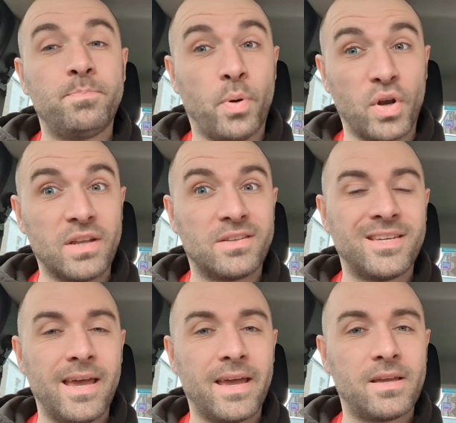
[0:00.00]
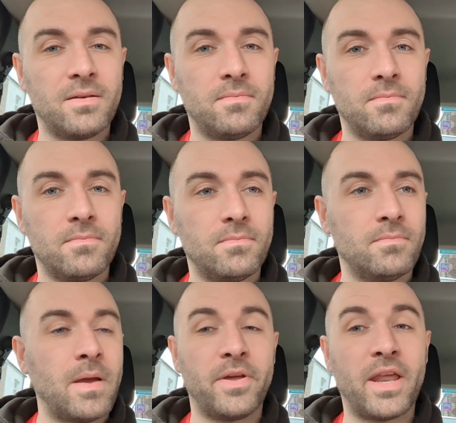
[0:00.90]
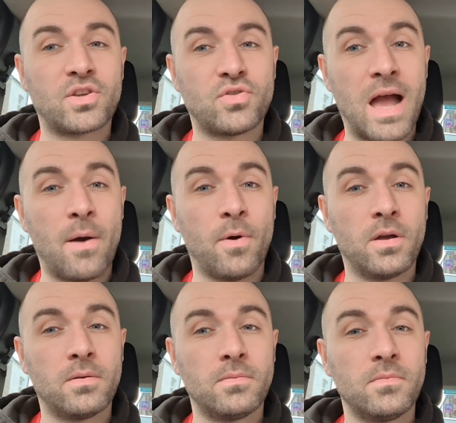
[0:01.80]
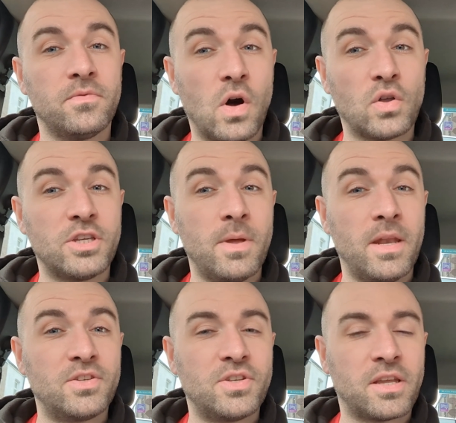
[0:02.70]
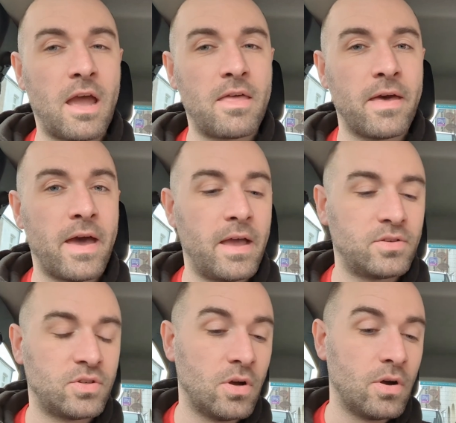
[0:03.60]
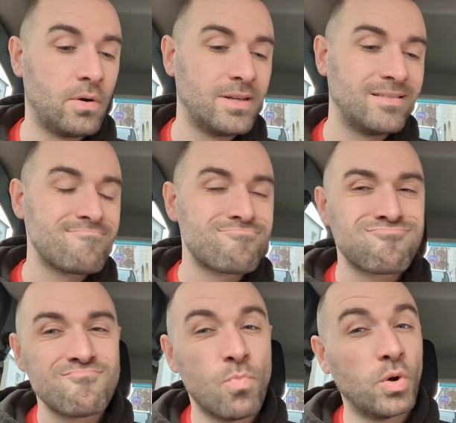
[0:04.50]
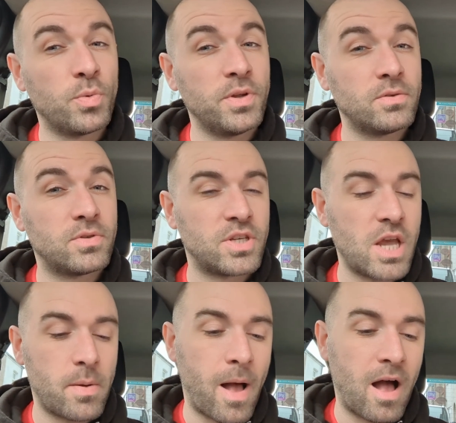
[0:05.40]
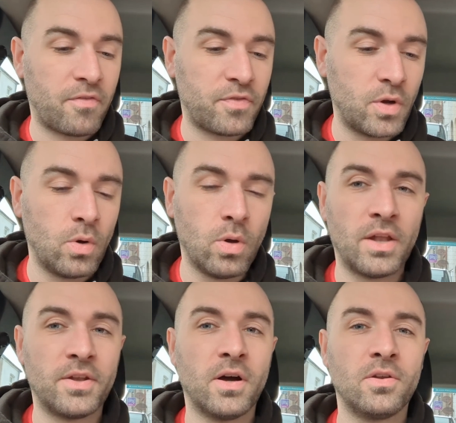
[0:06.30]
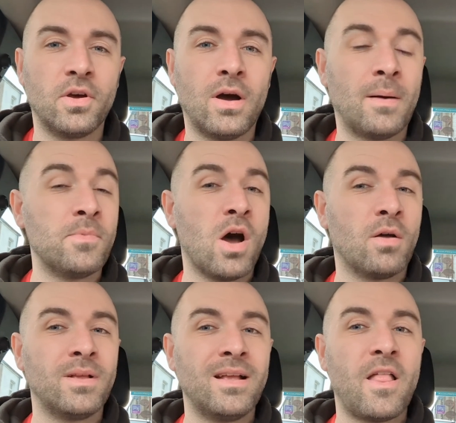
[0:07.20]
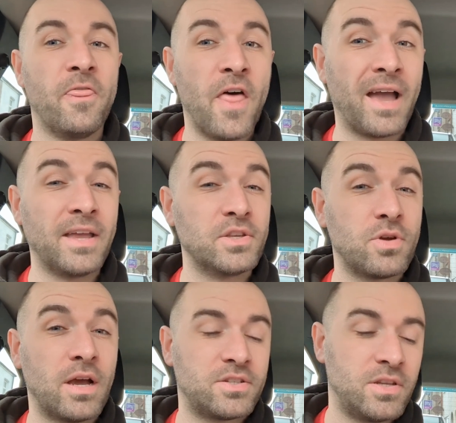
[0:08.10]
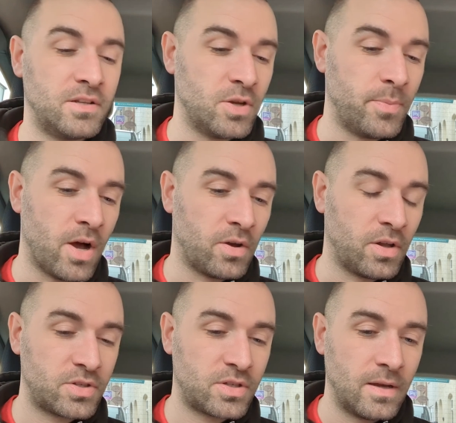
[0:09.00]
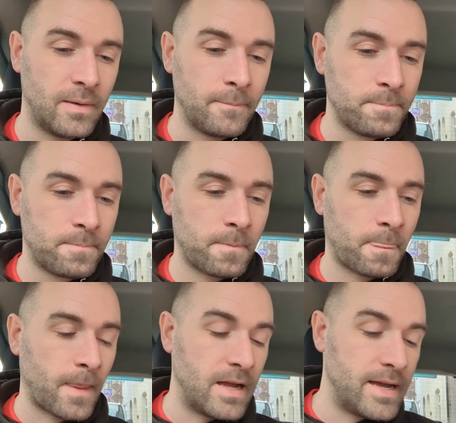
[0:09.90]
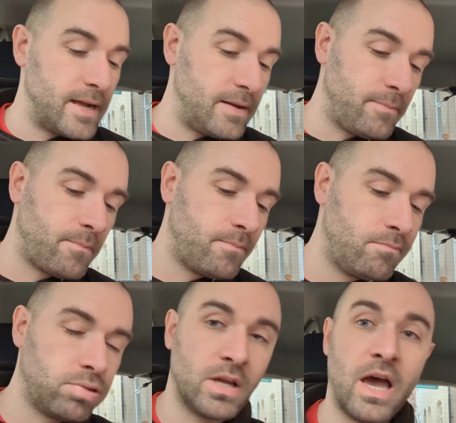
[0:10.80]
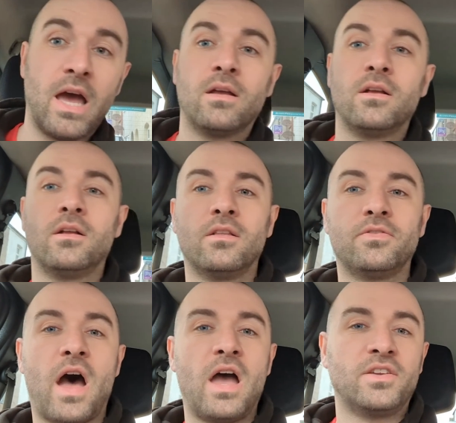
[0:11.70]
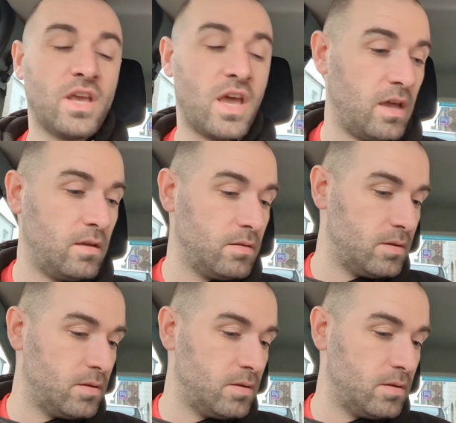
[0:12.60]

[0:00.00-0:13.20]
But it'd take maybe an extra hour, 40 minutes to get there. So would we use the same amount of fuel? I don't know. I'm not that interested, to be honest. But yeah, that is it. I